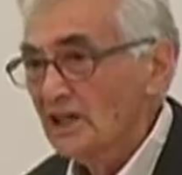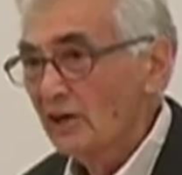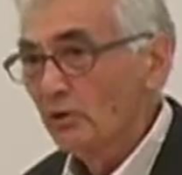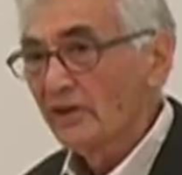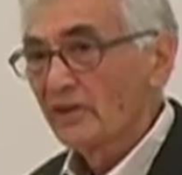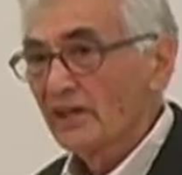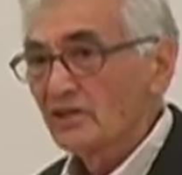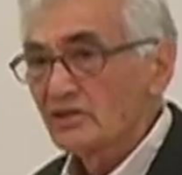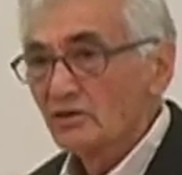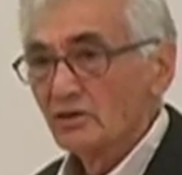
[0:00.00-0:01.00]
one of the
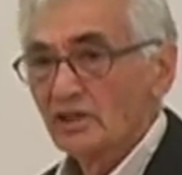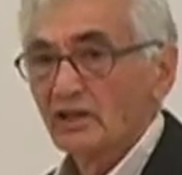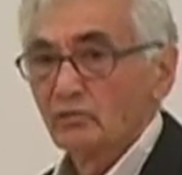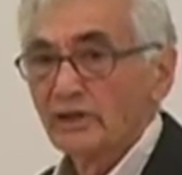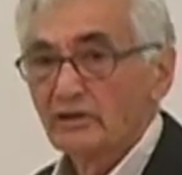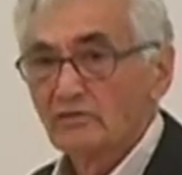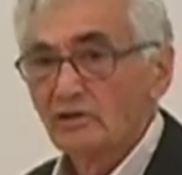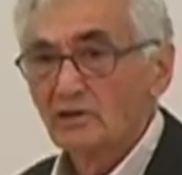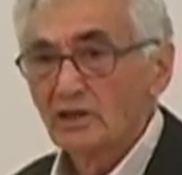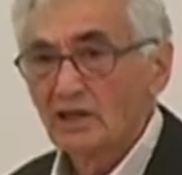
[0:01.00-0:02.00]
things that we
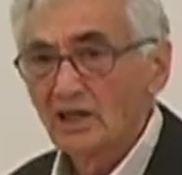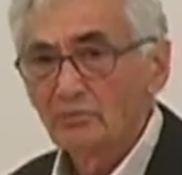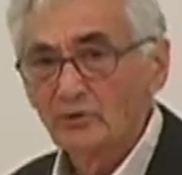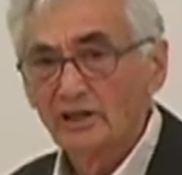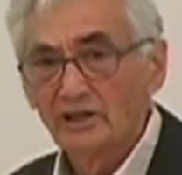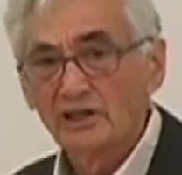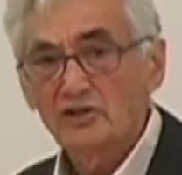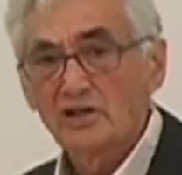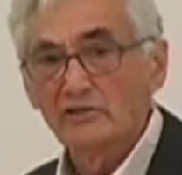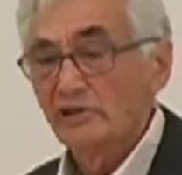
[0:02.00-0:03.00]
grow up with in
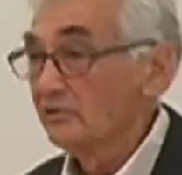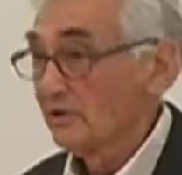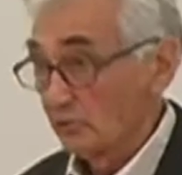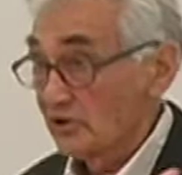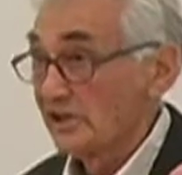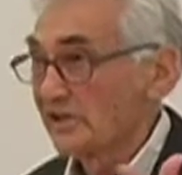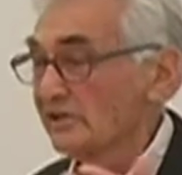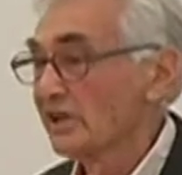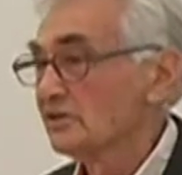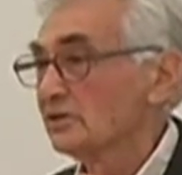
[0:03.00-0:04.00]
this country, which as I
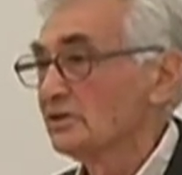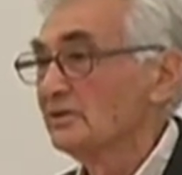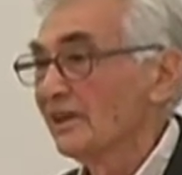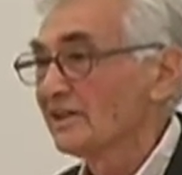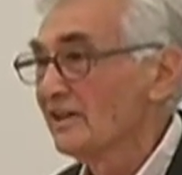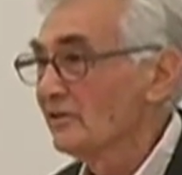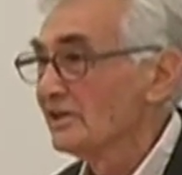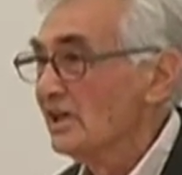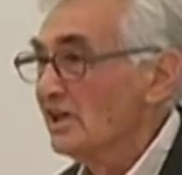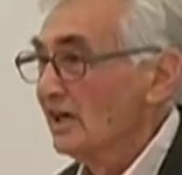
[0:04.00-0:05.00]
say is also true in other countries,
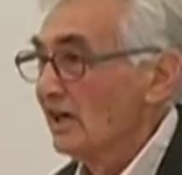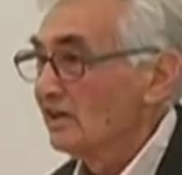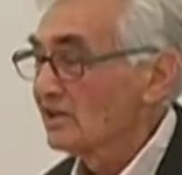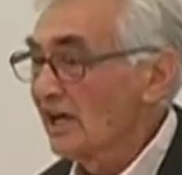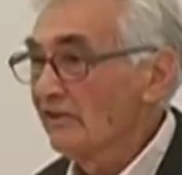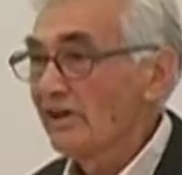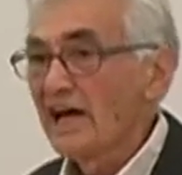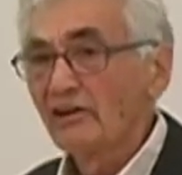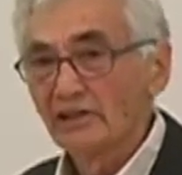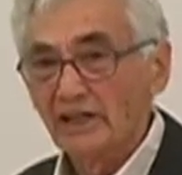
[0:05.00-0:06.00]
is a kind of
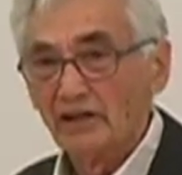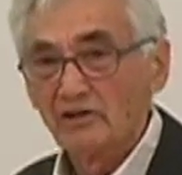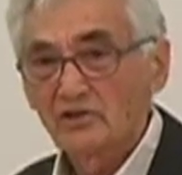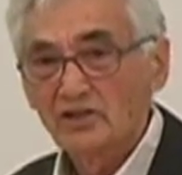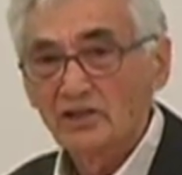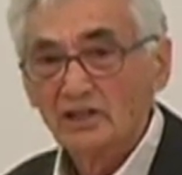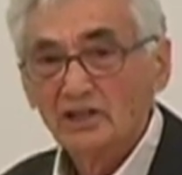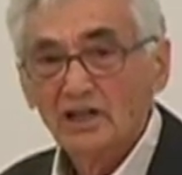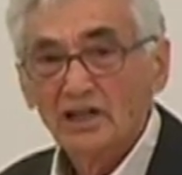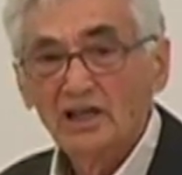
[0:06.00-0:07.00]
arrogance
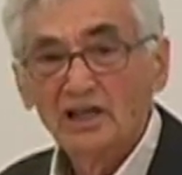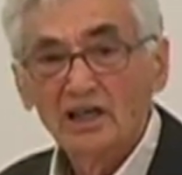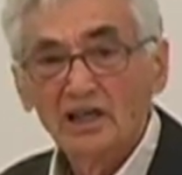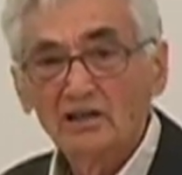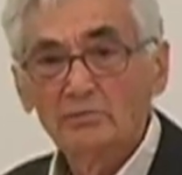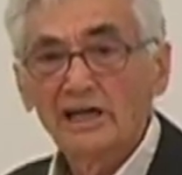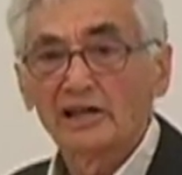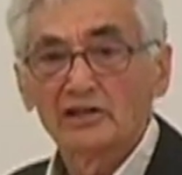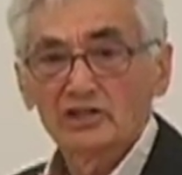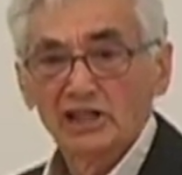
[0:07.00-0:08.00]
about
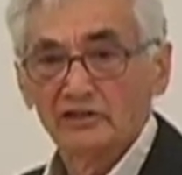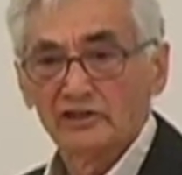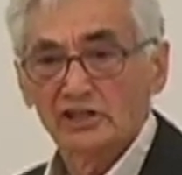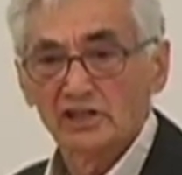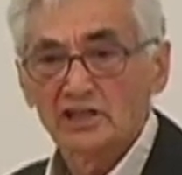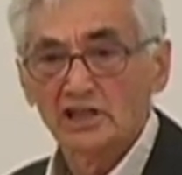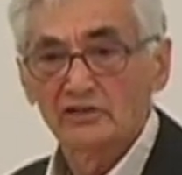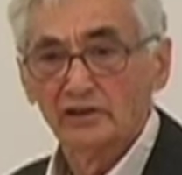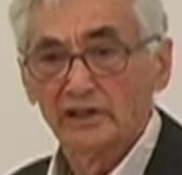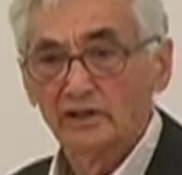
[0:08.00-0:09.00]
ourselves as a
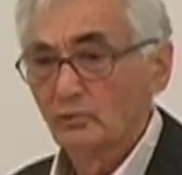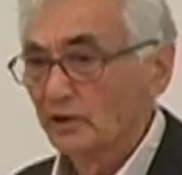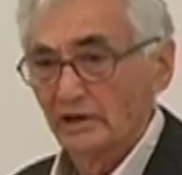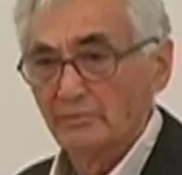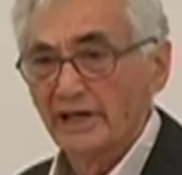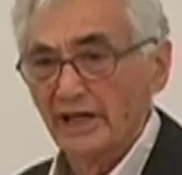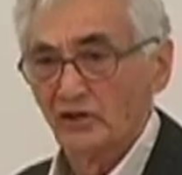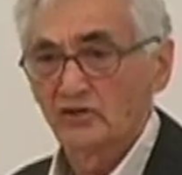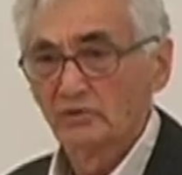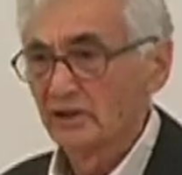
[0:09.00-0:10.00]
country. You know, we're the
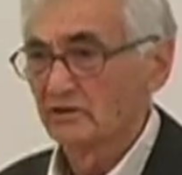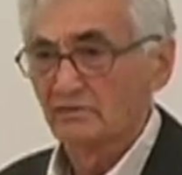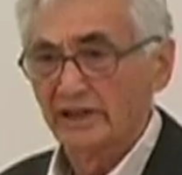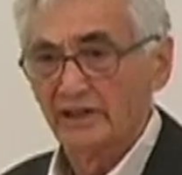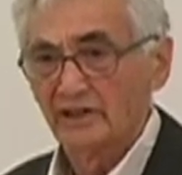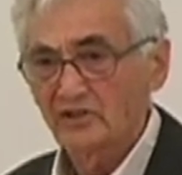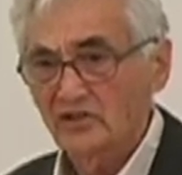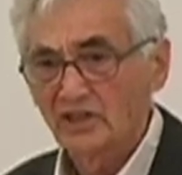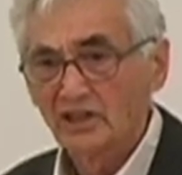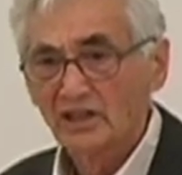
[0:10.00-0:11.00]
best, we're the
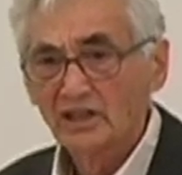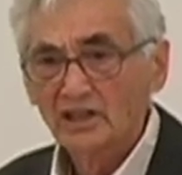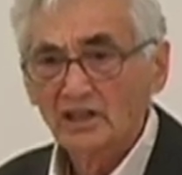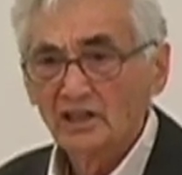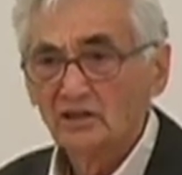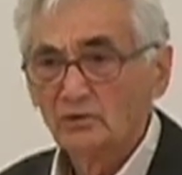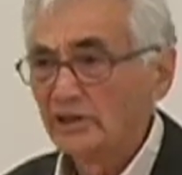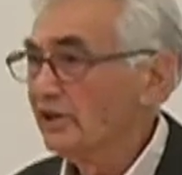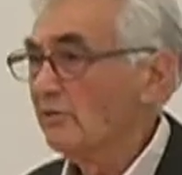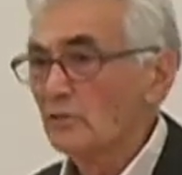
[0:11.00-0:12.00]
greatest,
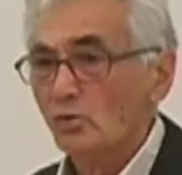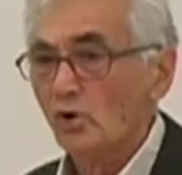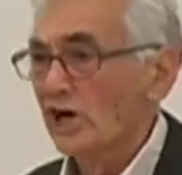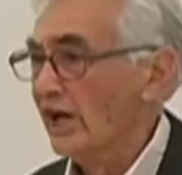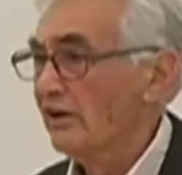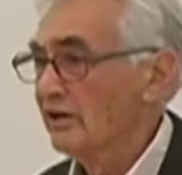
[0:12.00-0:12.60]
we're number one.